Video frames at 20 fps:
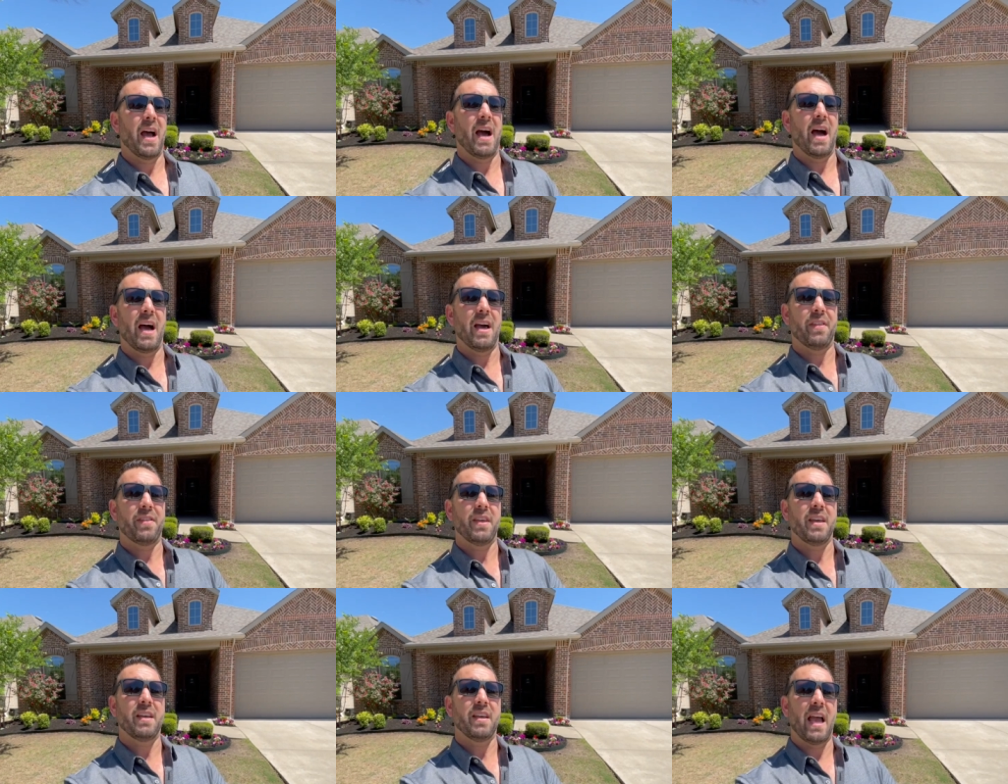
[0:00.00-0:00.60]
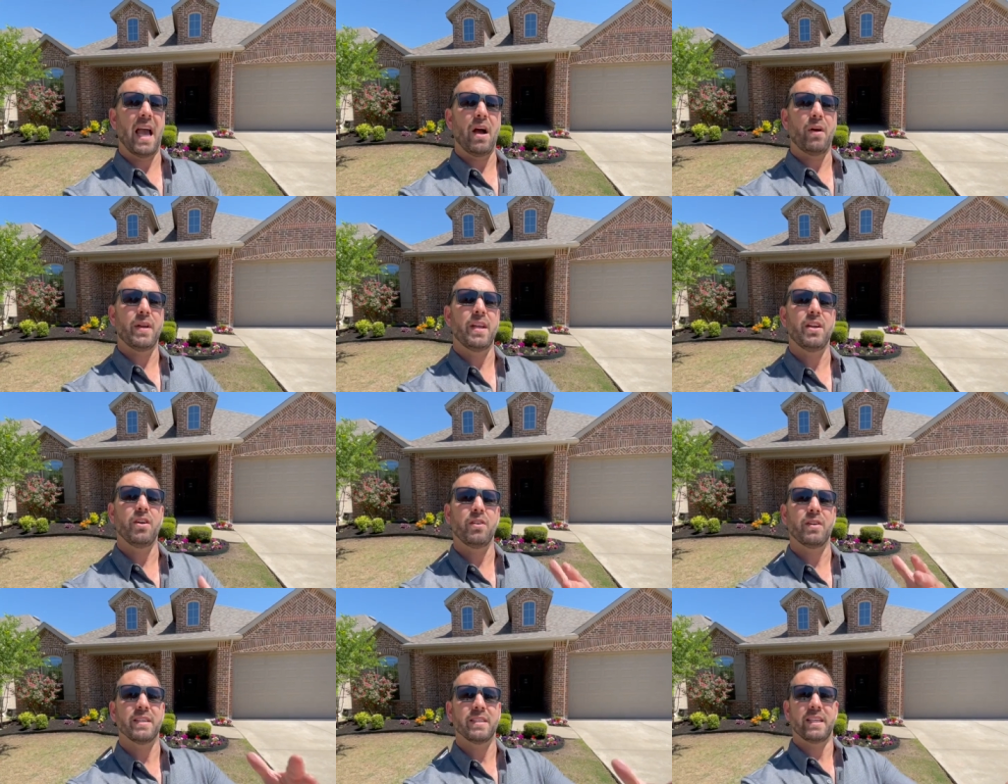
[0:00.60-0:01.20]
I think out
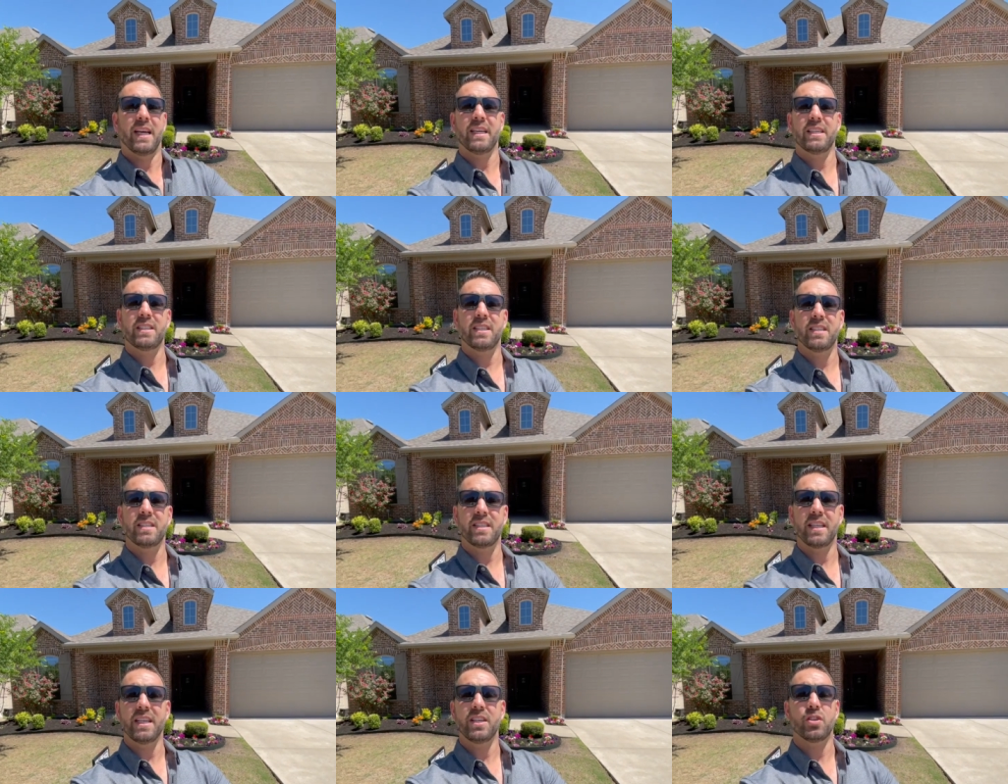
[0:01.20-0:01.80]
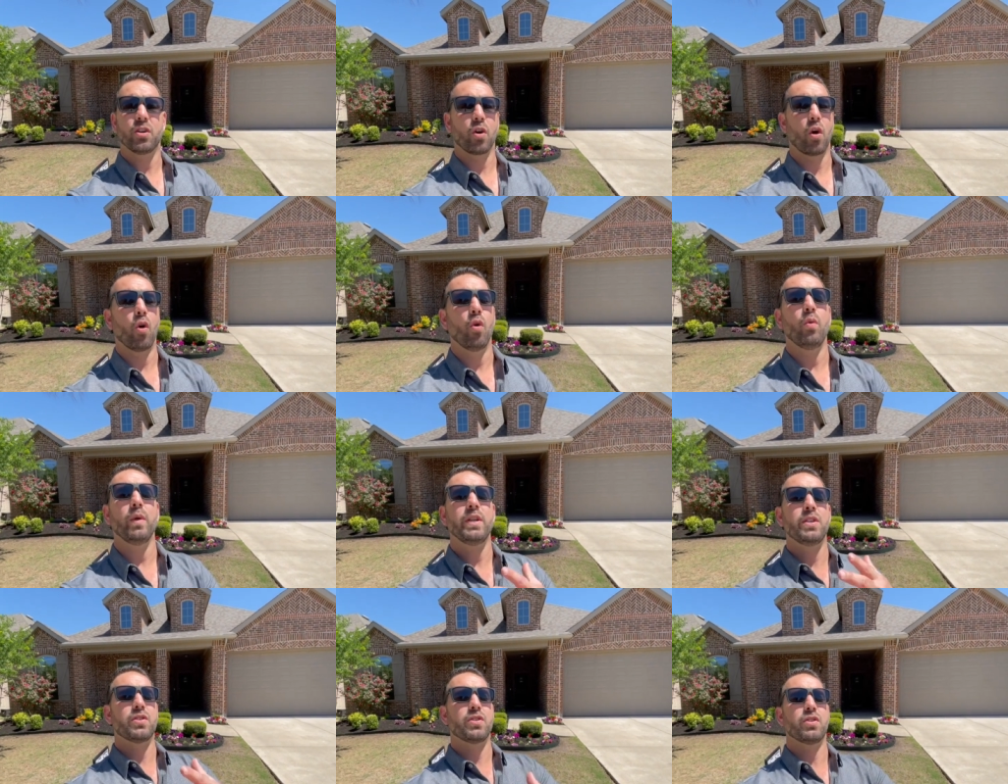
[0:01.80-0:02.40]
here in Texas, things are
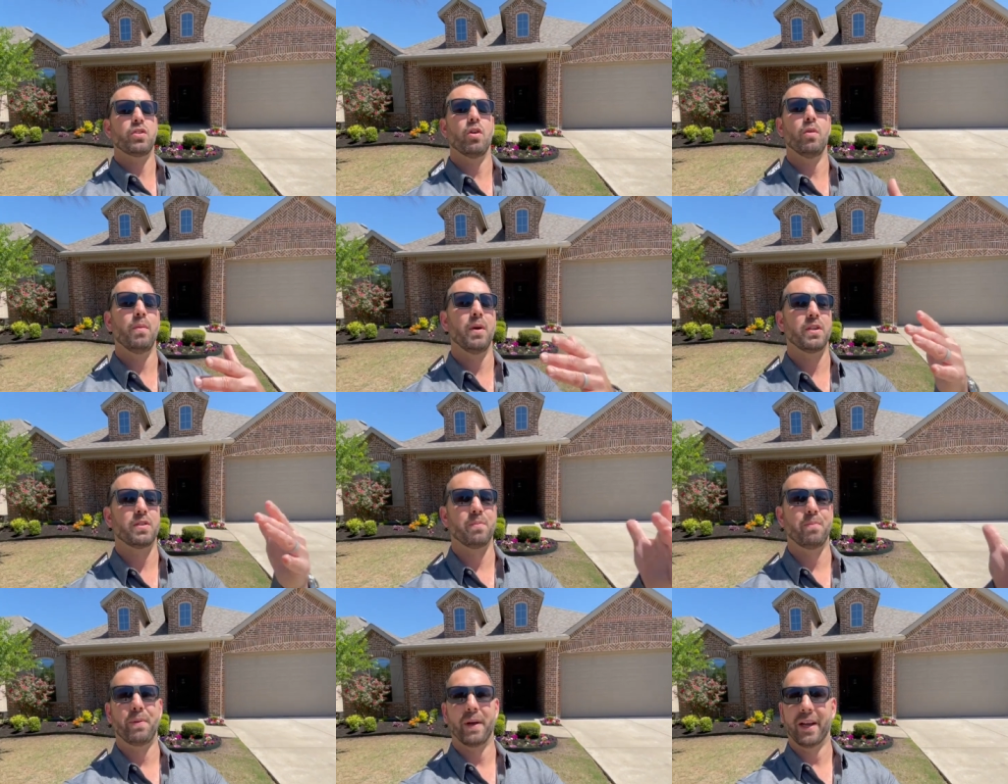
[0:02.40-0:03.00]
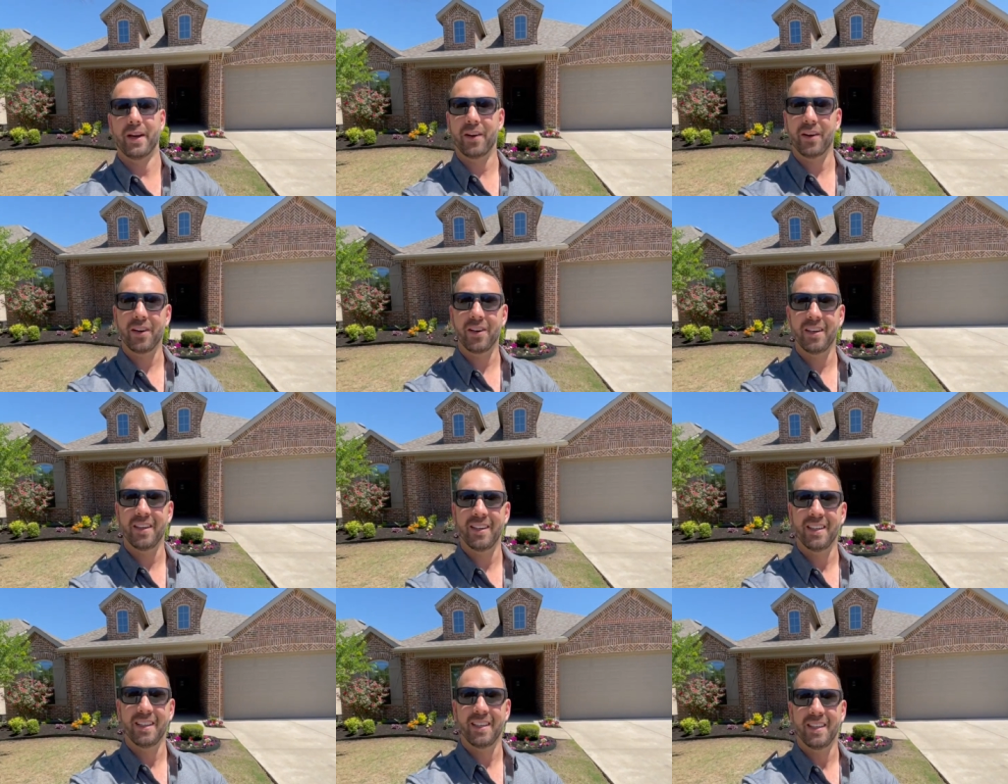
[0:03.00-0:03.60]
always so much bigger
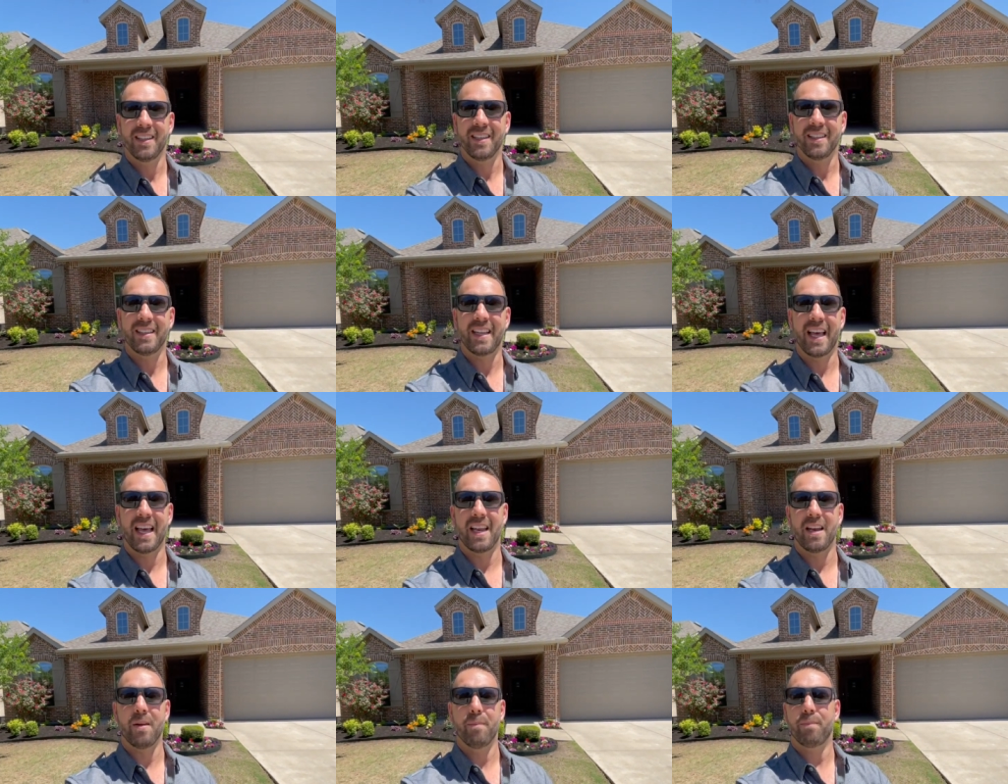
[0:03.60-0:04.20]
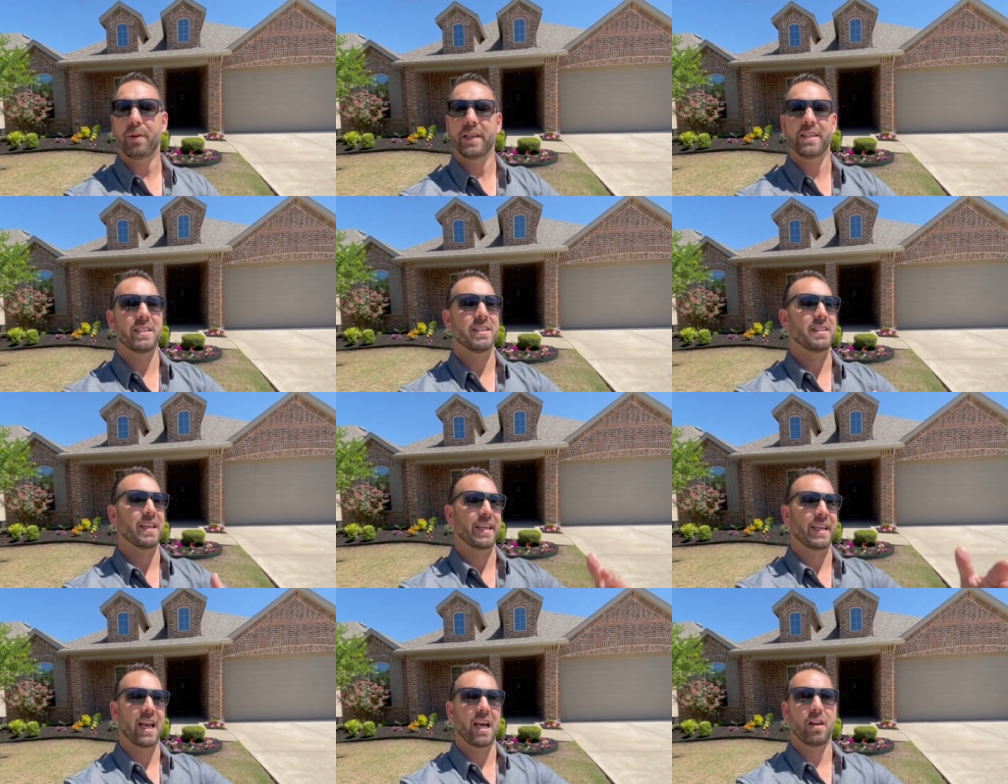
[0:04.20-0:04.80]
than places
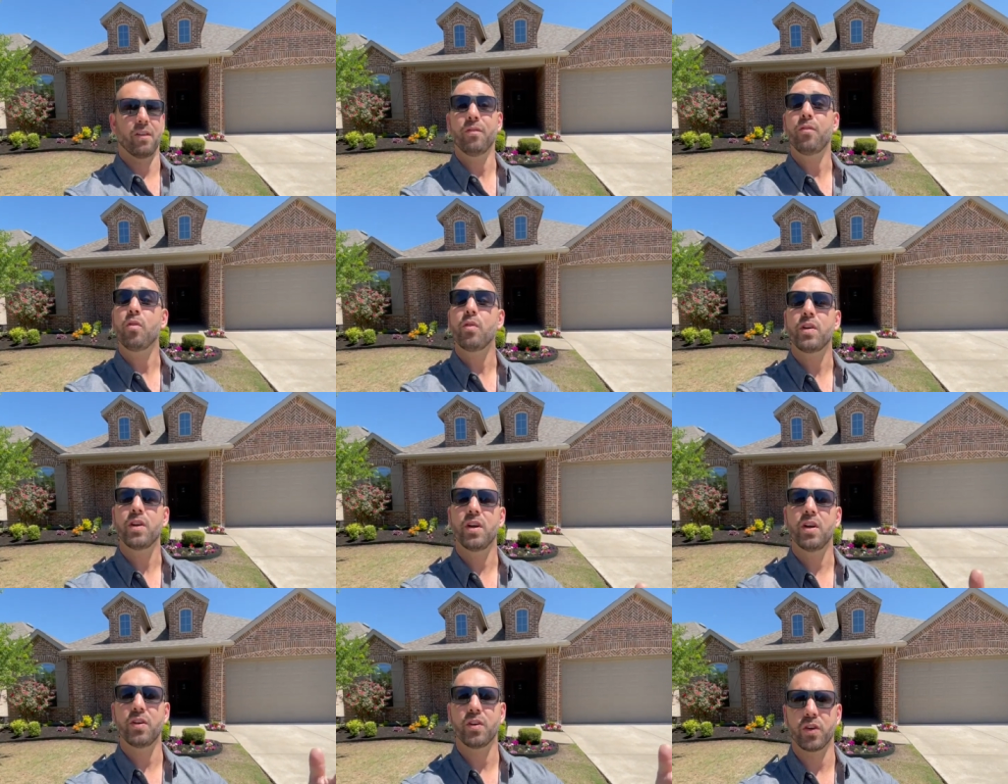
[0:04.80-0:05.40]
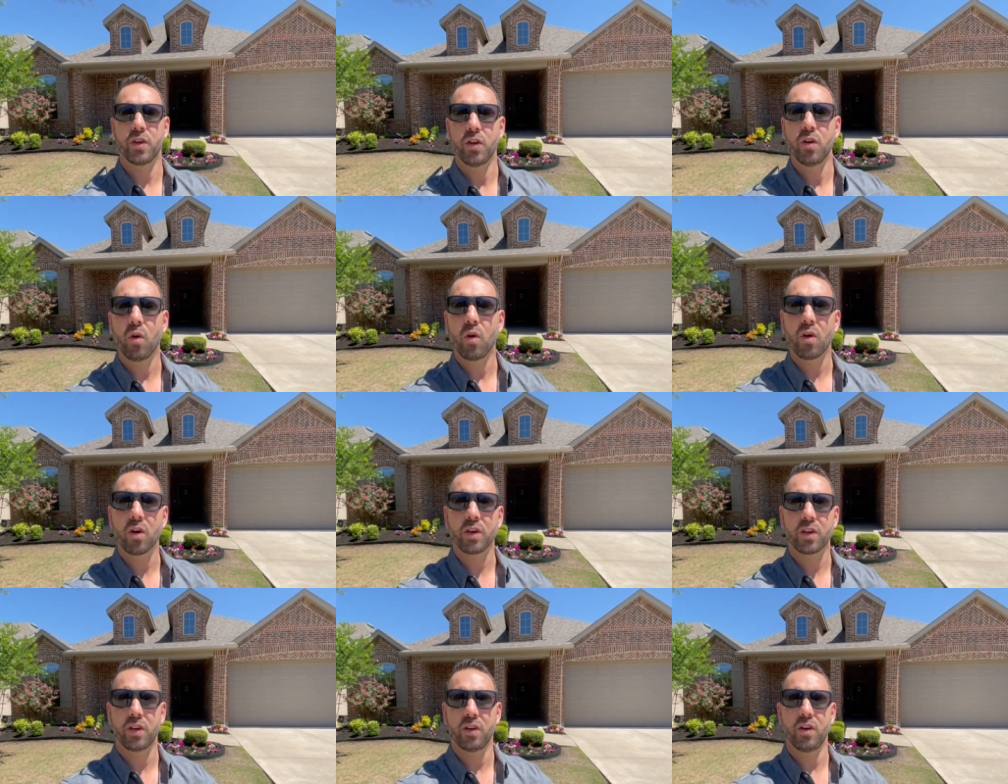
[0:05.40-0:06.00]
like California, New York.